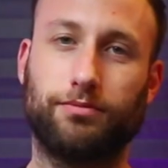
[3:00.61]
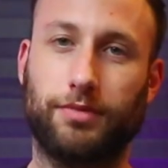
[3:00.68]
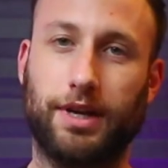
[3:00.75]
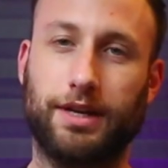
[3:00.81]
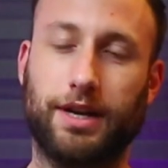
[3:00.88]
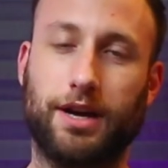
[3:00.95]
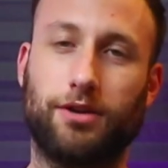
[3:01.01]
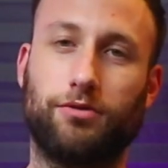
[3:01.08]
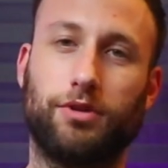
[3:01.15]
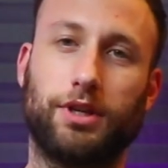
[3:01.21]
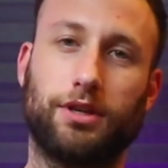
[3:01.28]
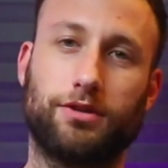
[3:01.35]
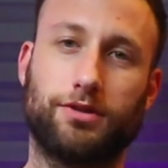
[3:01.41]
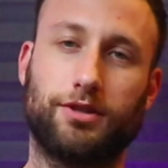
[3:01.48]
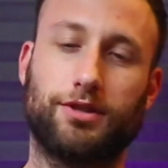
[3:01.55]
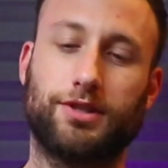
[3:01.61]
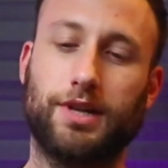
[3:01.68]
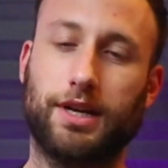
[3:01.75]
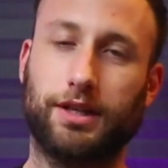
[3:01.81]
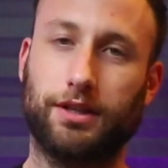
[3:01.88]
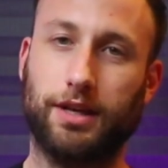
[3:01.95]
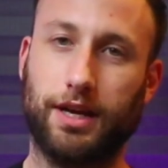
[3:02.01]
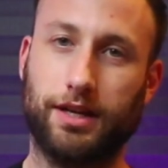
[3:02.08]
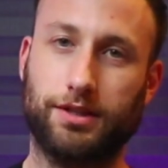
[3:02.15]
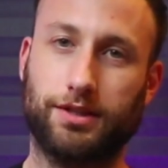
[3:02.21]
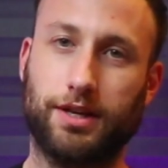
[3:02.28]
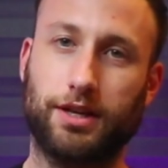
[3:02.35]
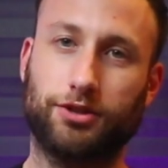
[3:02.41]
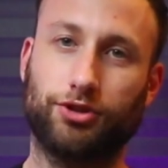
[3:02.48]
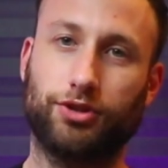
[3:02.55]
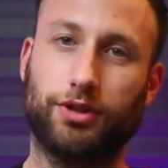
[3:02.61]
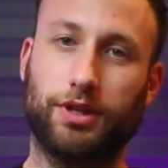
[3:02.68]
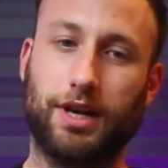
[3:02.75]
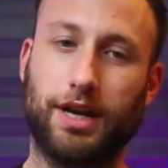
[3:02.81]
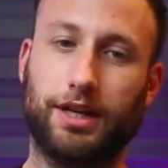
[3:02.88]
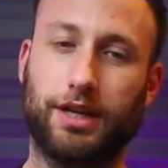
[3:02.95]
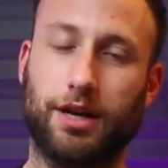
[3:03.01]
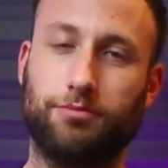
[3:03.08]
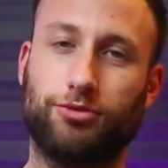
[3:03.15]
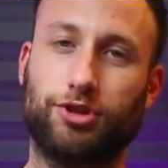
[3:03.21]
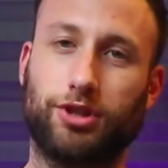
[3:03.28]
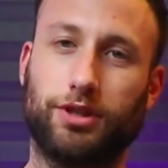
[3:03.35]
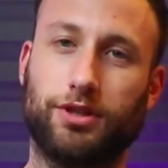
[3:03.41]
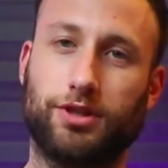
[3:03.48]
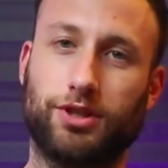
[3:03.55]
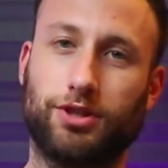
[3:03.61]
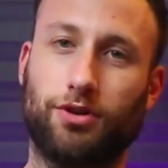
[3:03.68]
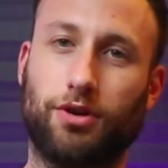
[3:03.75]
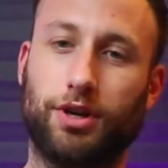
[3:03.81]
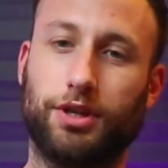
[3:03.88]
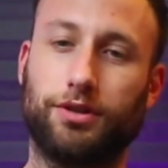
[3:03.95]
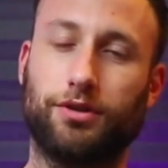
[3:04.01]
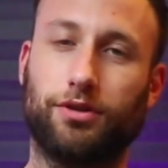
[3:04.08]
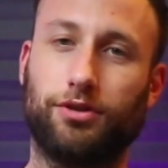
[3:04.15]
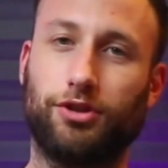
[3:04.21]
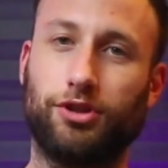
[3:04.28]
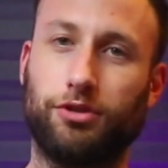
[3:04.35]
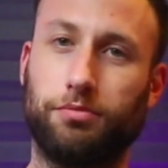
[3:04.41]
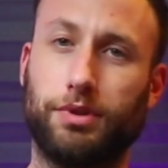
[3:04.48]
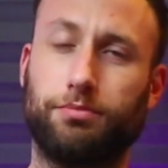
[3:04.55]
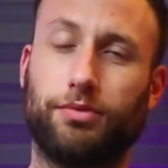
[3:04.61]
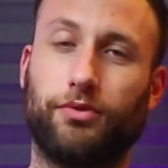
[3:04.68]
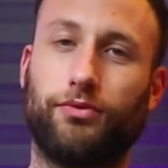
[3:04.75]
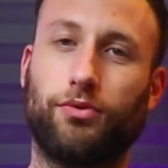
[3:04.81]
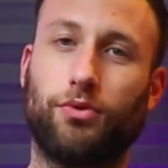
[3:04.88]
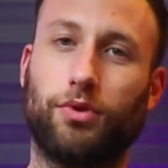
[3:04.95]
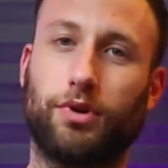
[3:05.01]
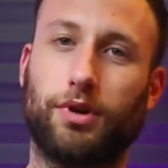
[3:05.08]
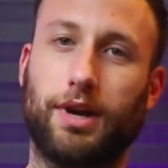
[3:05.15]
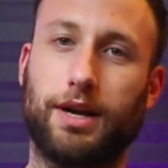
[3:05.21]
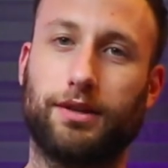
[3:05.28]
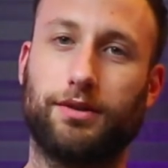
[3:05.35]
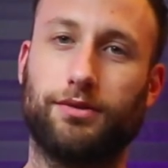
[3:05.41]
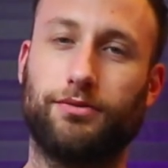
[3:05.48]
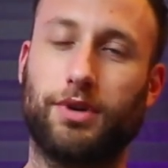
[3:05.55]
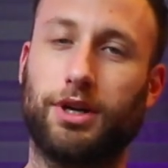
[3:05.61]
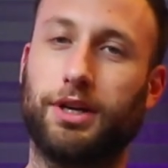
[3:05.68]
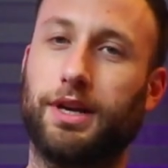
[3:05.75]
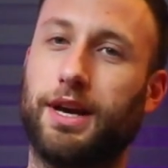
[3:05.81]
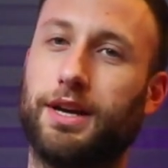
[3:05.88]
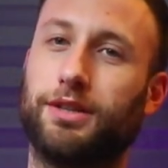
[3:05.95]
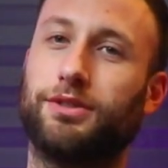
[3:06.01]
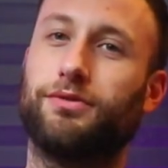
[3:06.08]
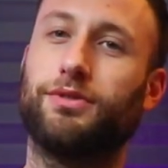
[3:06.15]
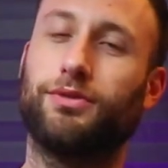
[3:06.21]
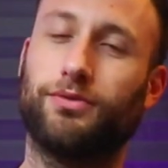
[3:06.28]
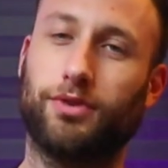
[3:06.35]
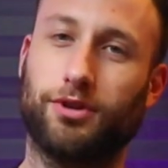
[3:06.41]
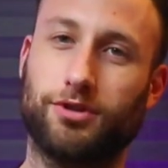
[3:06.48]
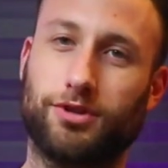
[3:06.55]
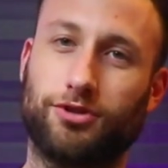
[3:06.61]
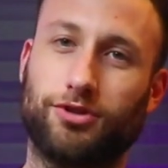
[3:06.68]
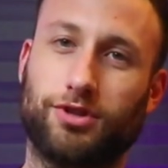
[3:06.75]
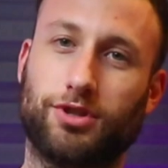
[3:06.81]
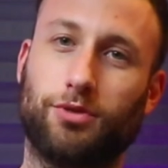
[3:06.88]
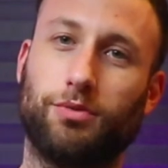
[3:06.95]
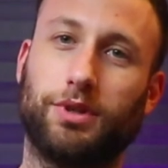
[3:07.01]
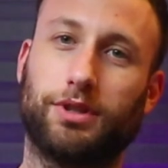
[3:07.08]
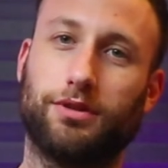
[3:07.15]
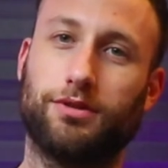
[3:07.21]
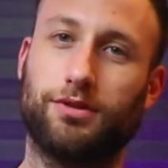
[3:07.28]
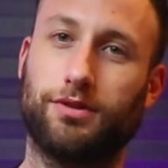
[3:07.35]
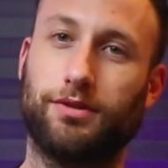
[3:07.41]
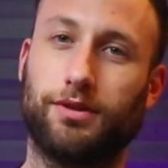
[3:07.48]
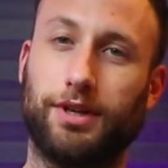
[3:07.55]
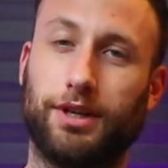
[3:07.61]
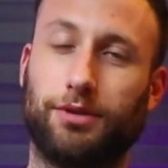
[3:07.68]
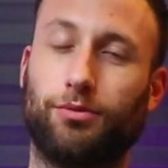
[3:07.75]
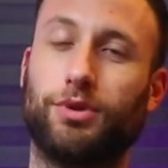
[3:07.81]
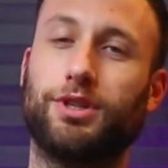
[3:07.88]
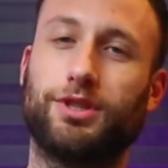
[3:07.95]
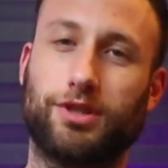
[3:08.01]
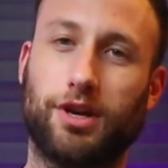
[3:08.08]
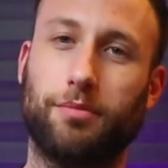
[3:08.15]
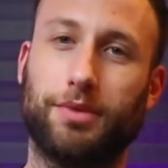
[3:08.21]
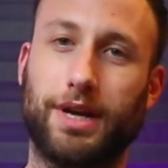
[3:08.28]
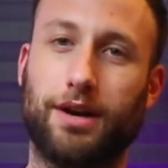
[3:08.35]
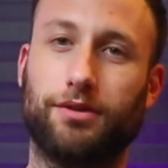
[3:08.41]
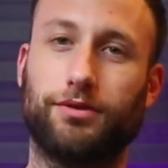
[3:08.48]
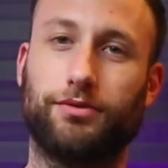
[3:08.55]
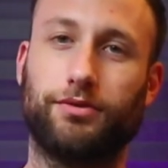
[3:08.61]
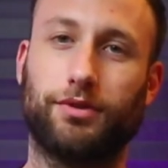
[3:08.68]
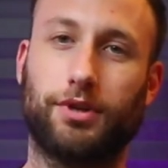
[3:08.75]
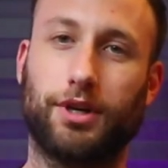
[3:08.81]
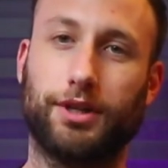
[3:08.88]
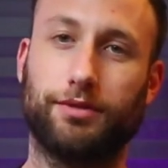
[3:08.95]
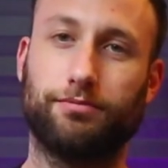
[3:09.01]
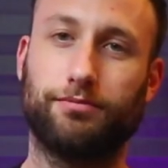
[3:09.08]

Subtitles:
And now here's the second A section, and I'm just going to start it a little bit before at the very end of the first, just so we can hear what it's coming out of, right?